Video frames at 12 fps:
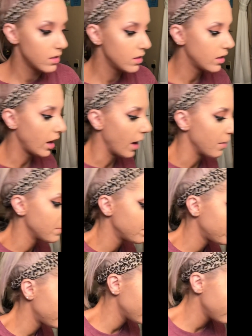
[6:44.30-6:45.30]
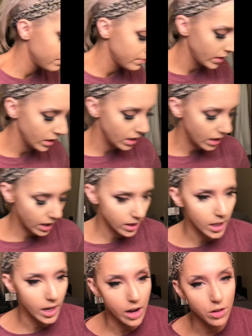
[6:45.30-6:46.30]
Okay. And then I